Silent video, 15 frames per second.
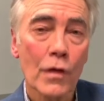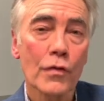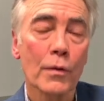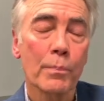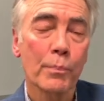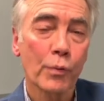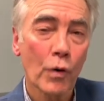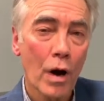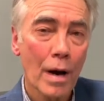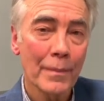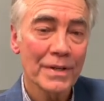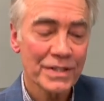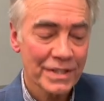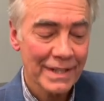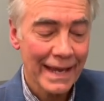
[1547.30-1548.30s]
the
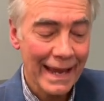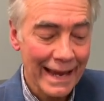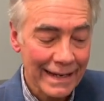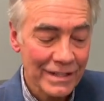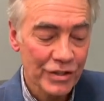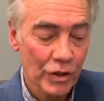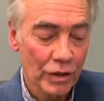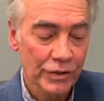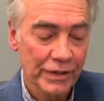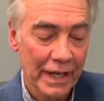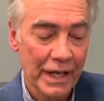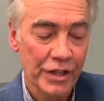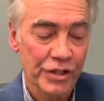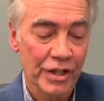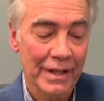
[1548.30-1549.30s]
promised
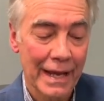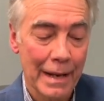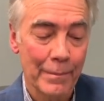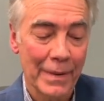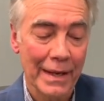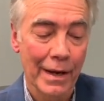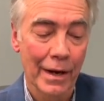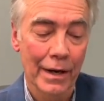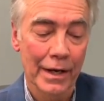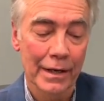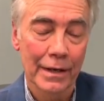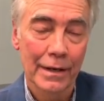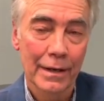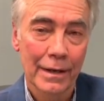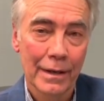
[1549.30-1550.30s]
exaltation had begun.
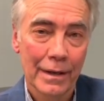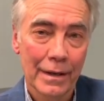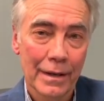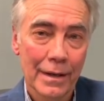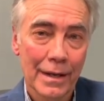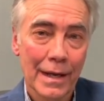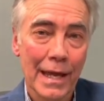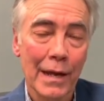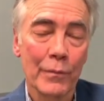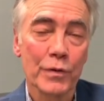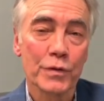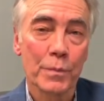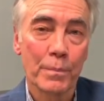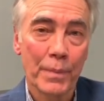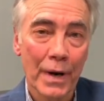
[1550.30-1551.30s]
He
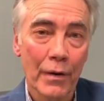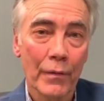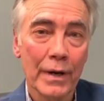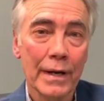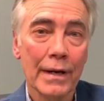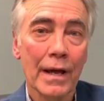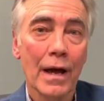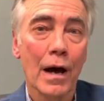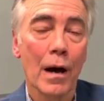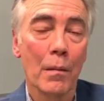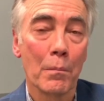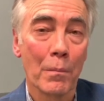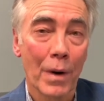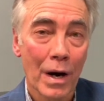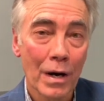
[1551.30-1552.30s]
was buried
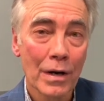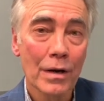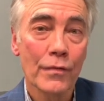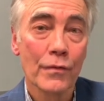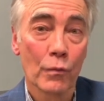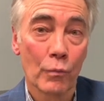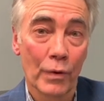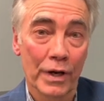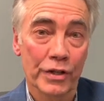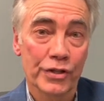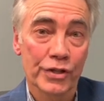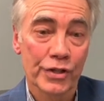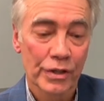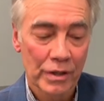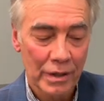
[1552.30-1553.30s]
among the
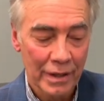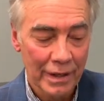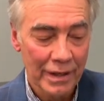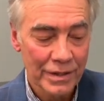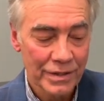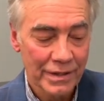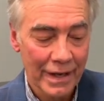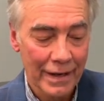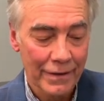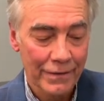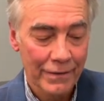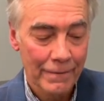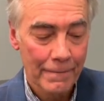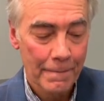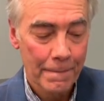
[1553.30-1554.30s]
rich in his
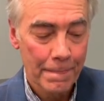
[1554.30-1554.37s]
death.